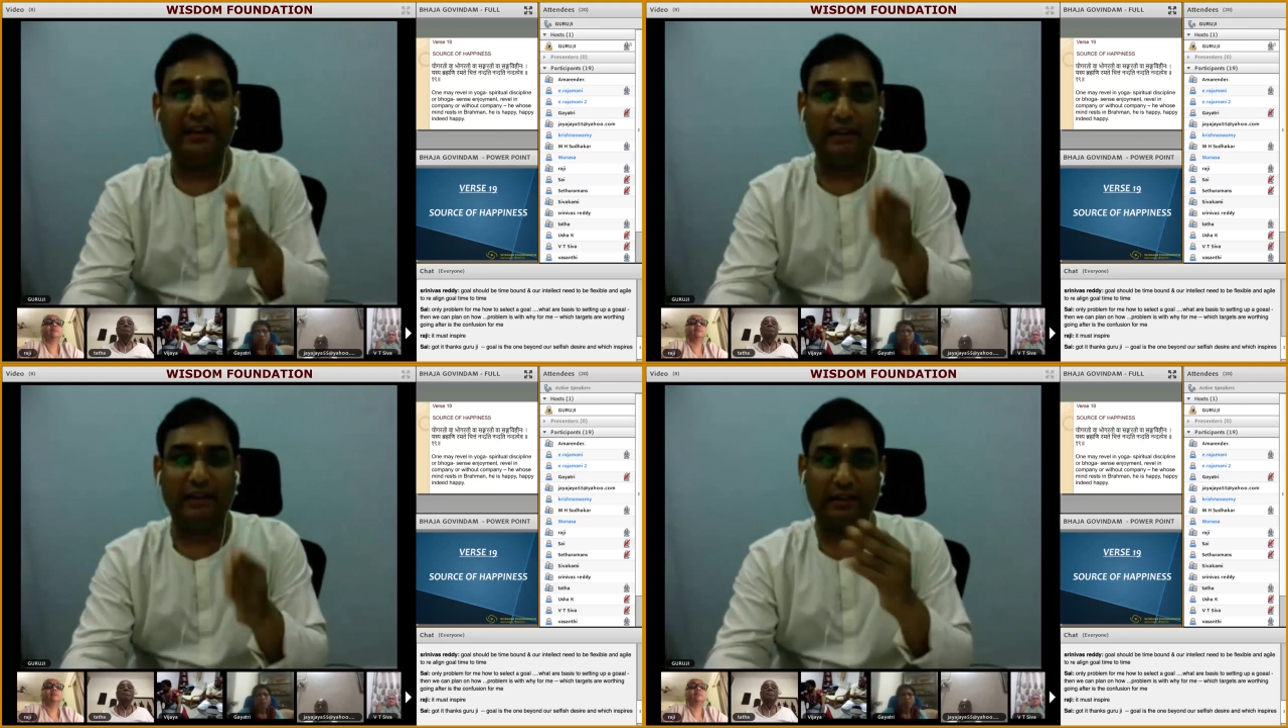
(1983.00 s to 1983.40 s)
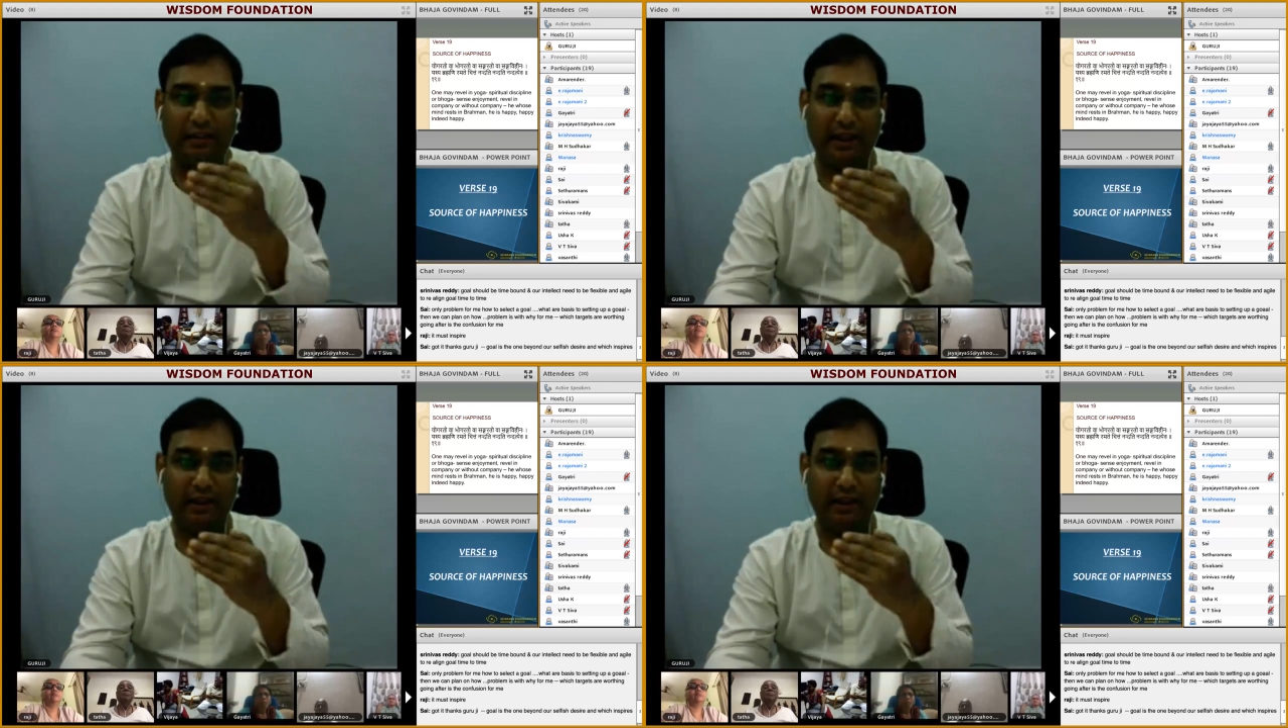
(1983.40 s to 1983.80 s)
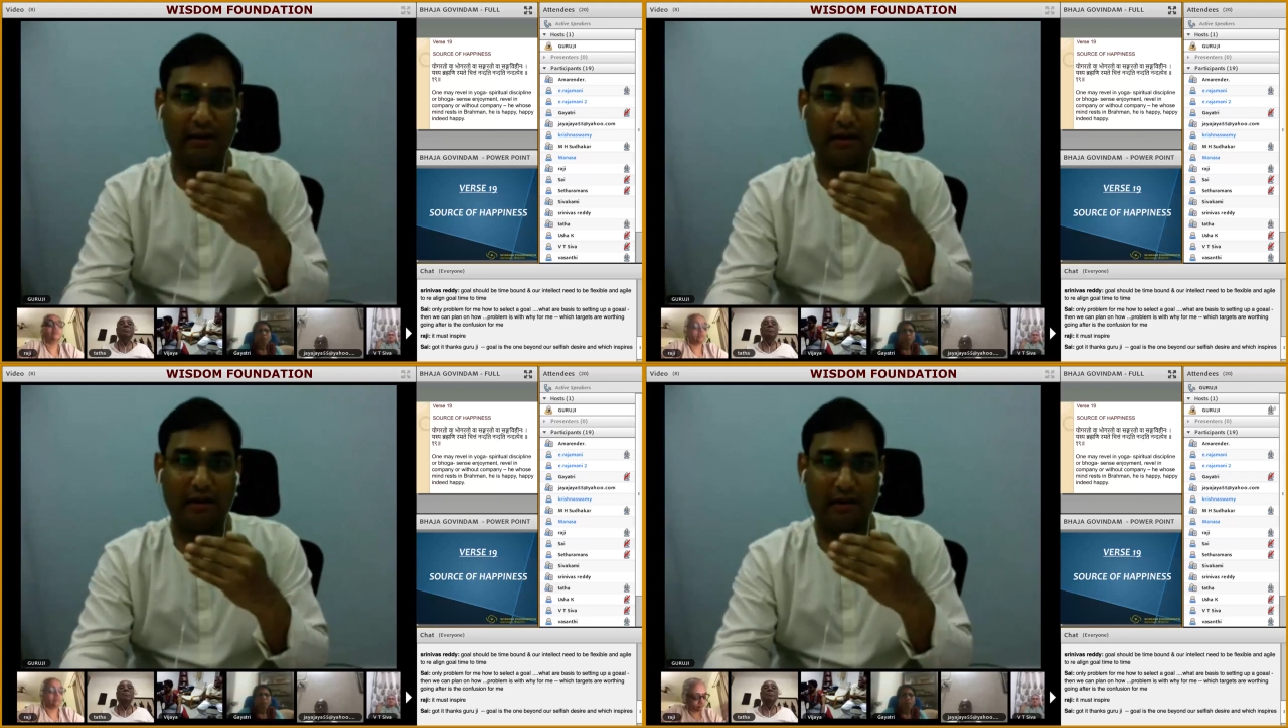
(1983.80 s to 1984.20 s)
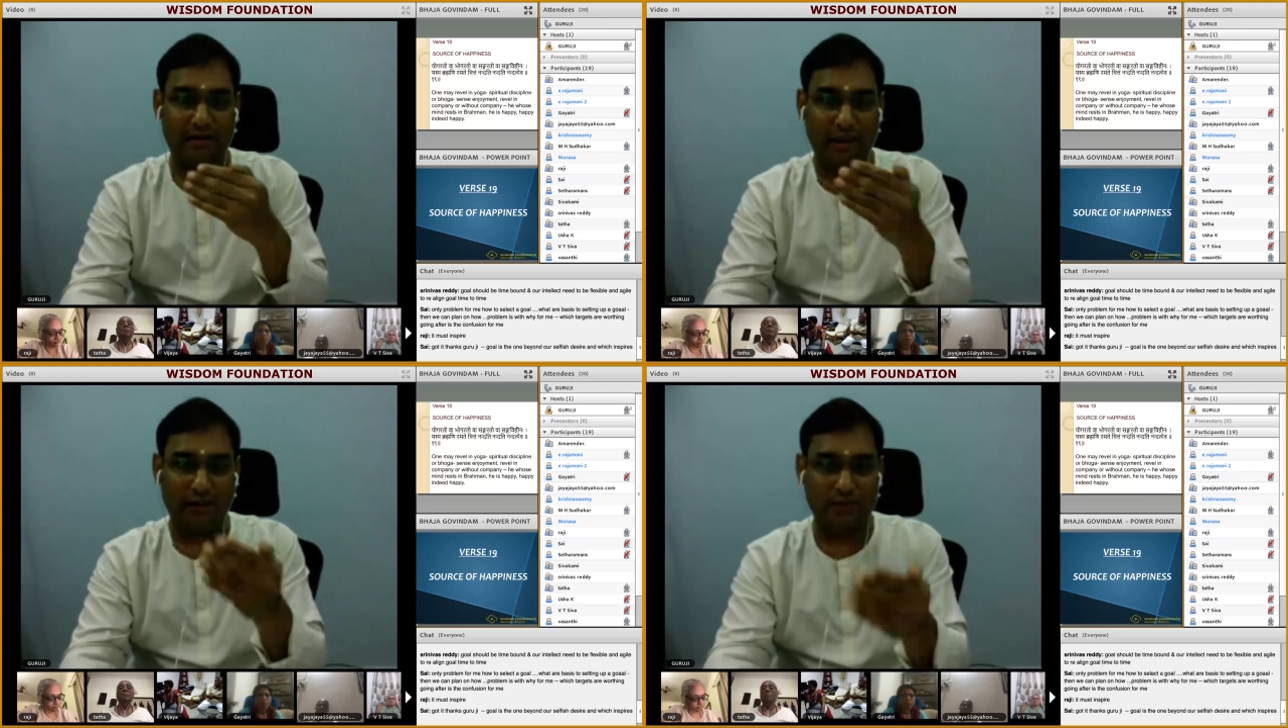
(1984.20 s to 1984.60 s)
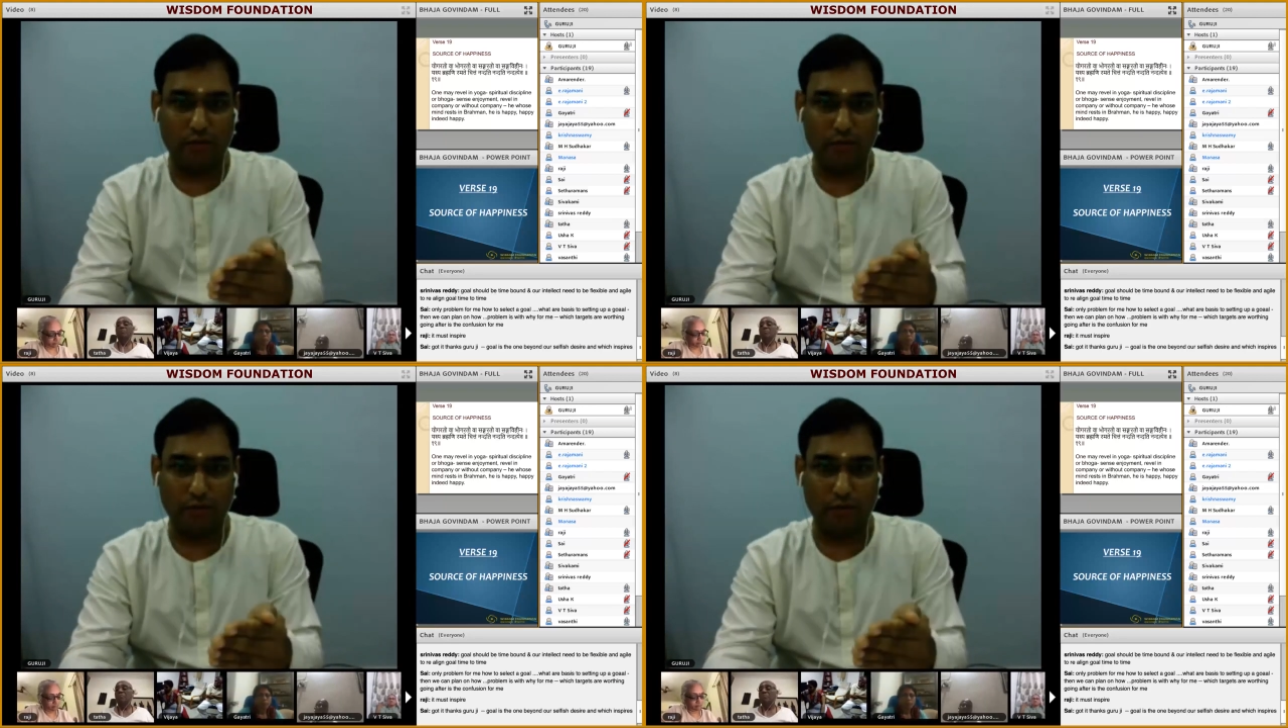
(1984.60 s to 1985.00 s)
that conceives the
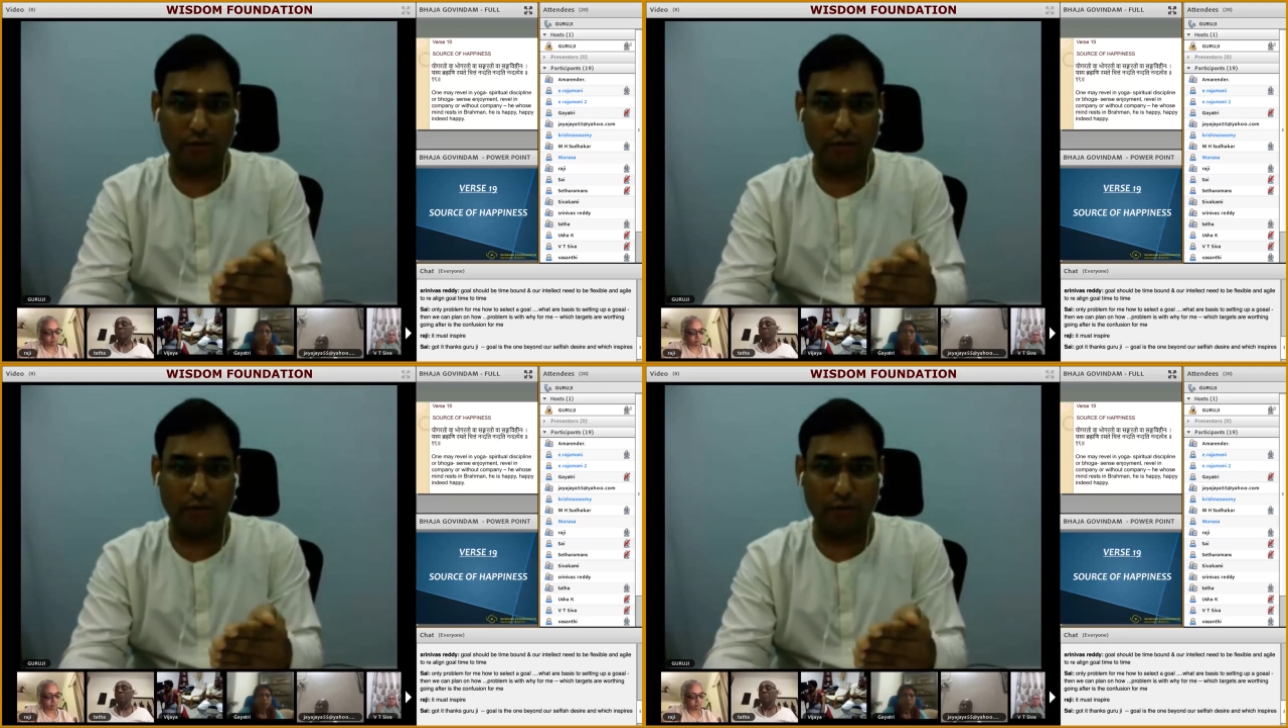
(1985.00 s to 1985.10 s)
goal,